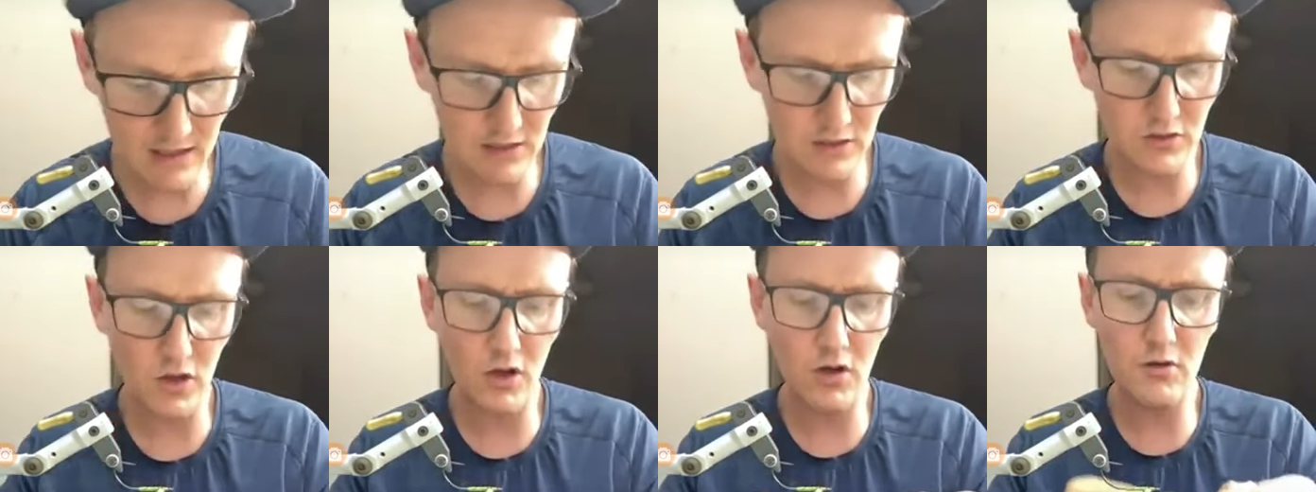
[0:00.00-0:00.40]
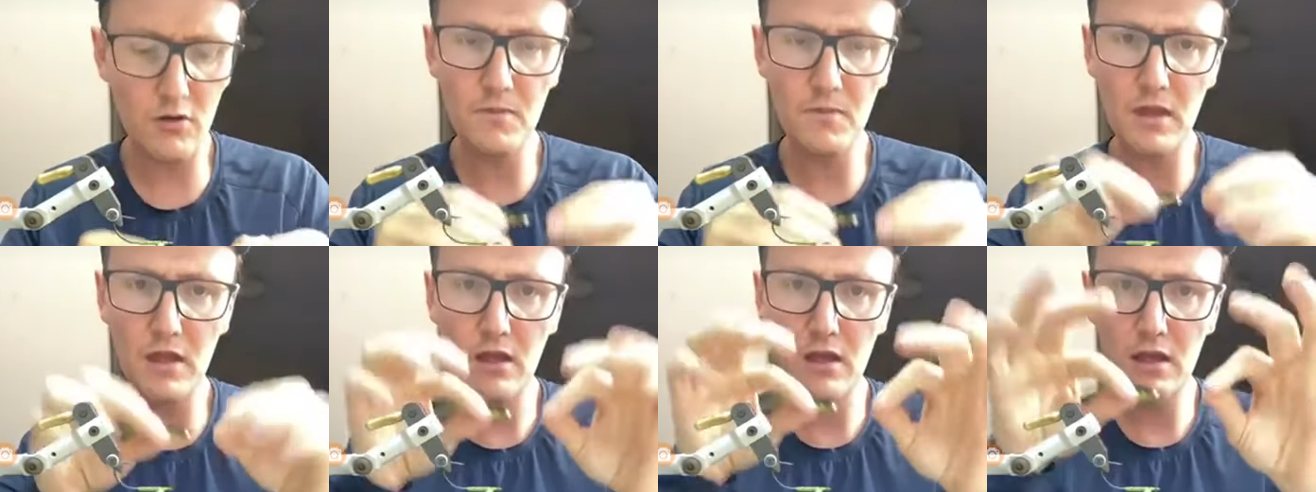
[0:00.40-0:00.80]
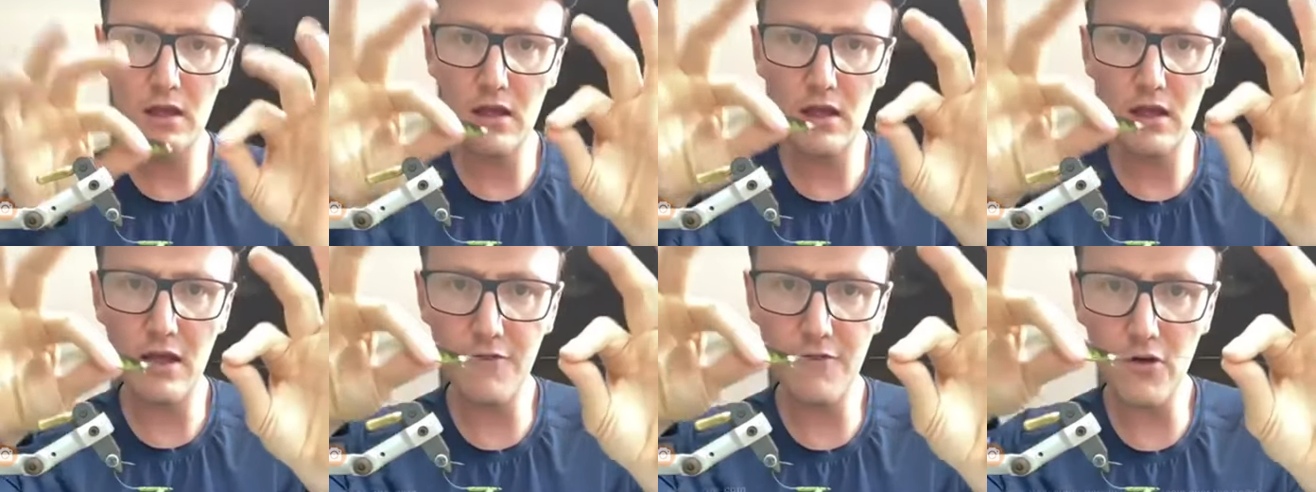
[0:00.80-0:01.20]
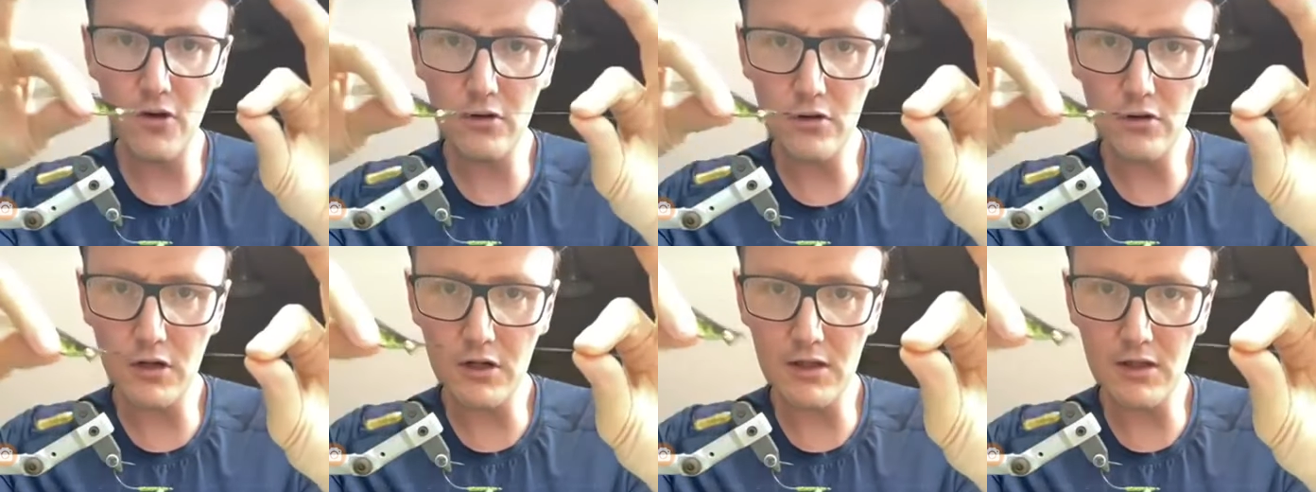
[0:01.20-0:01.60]
So if you
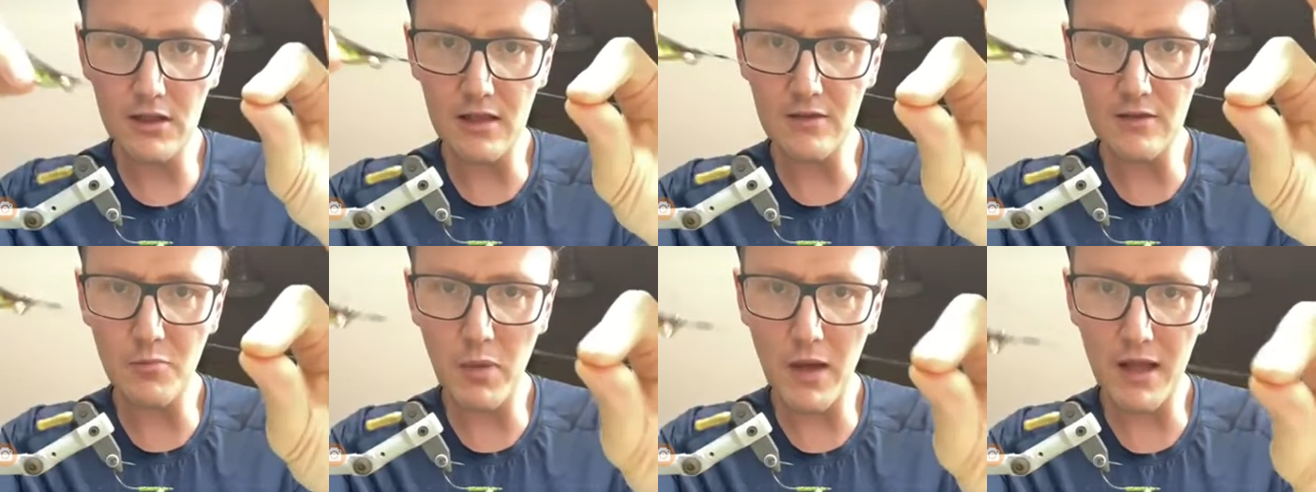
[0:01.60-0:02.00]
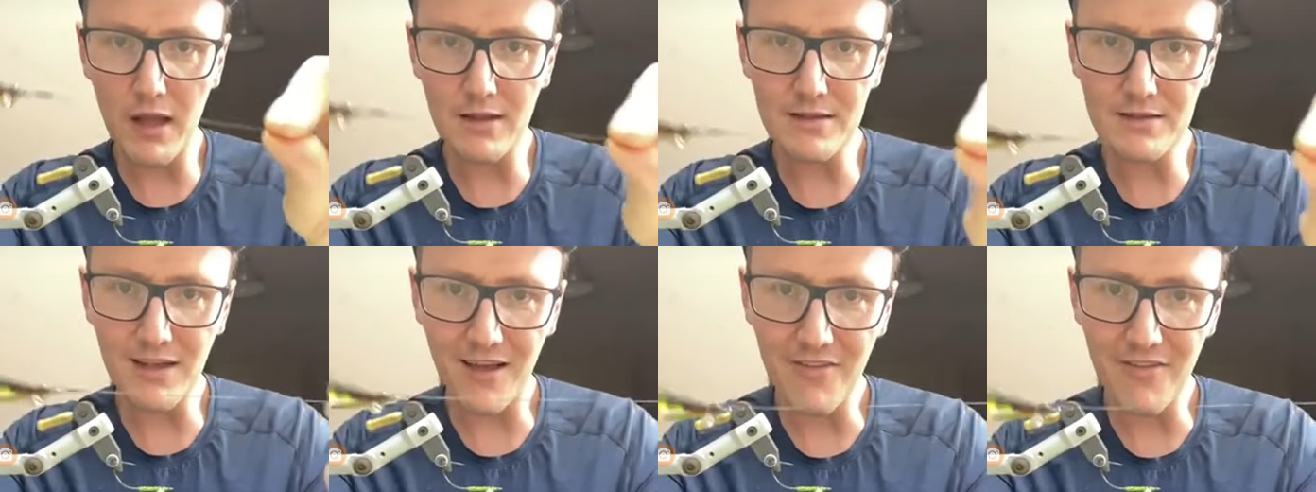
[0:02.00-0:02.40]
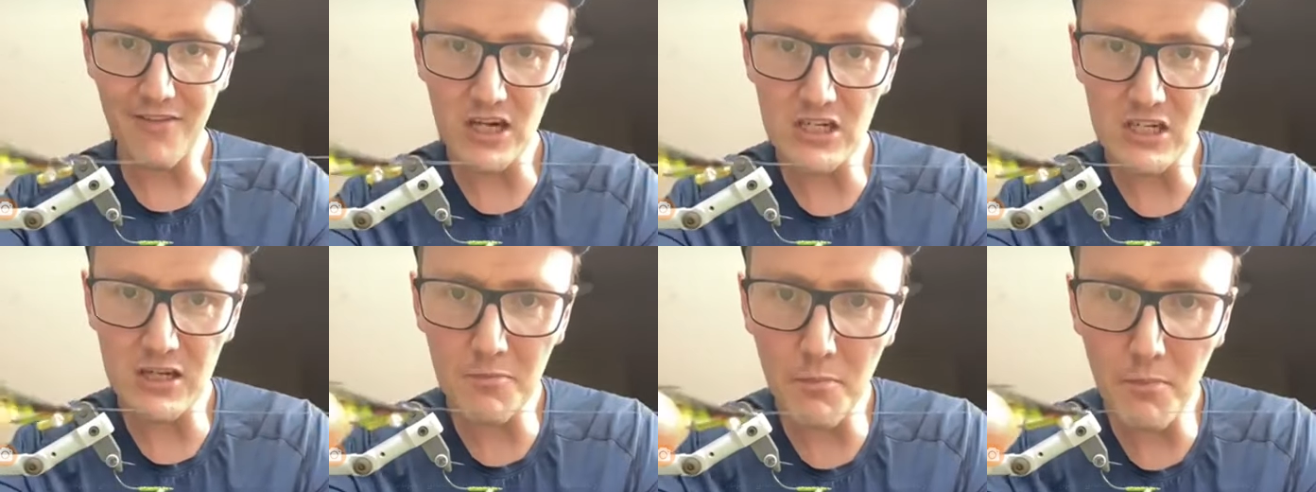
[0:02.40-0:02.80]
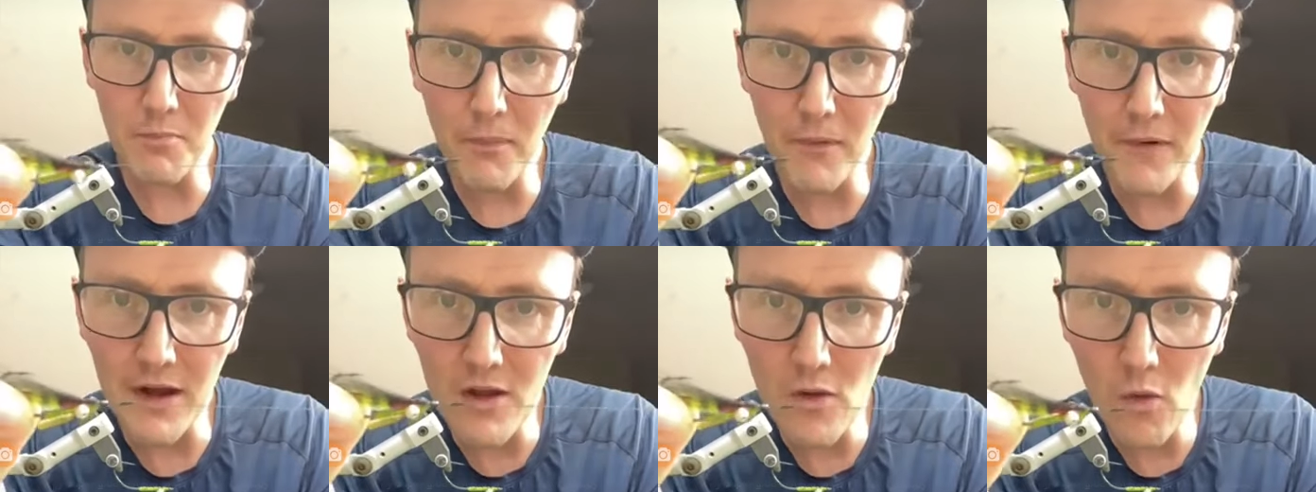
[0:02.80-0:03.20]
look at these patterns, I've actually
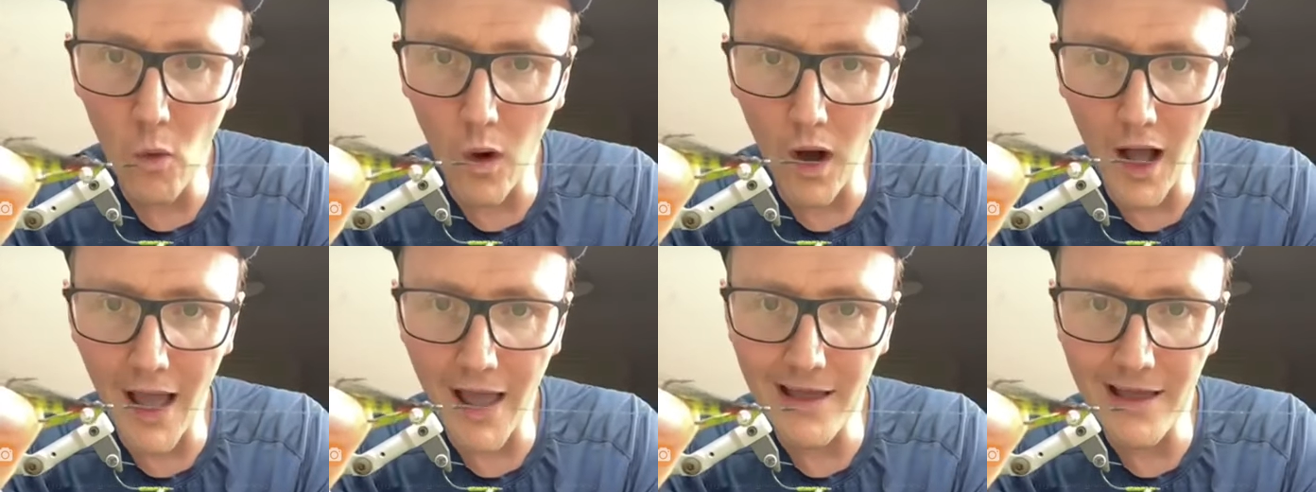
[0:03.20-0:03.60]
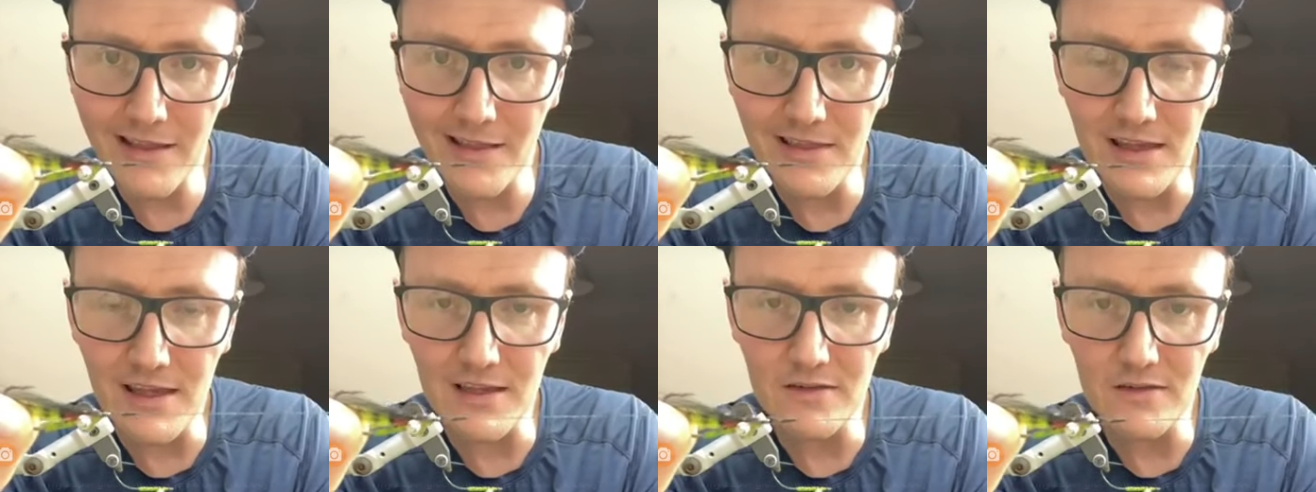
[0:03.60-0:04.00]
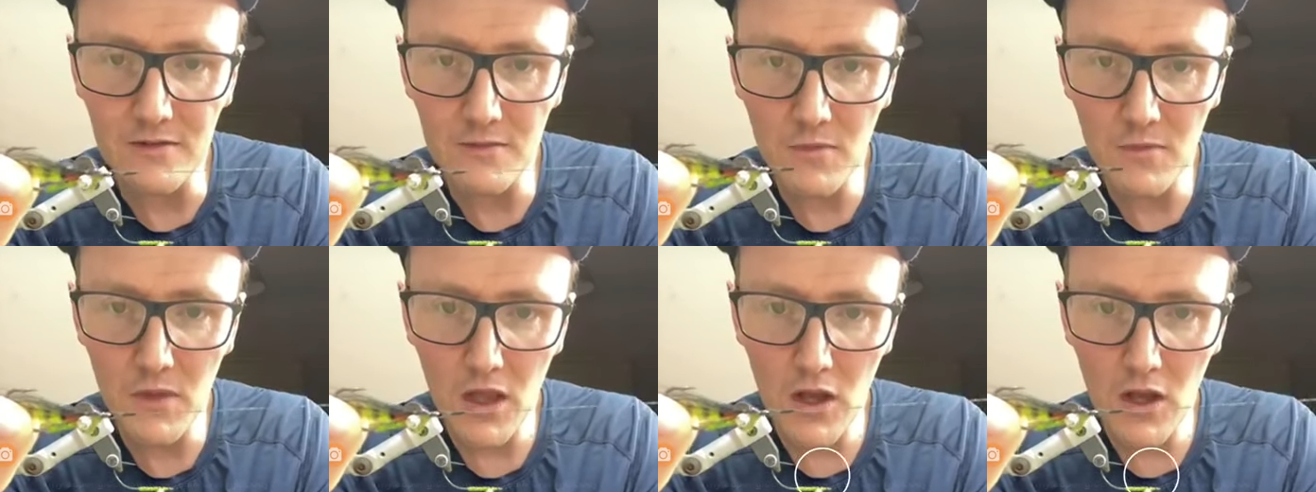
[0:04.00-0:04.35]
pre-wired these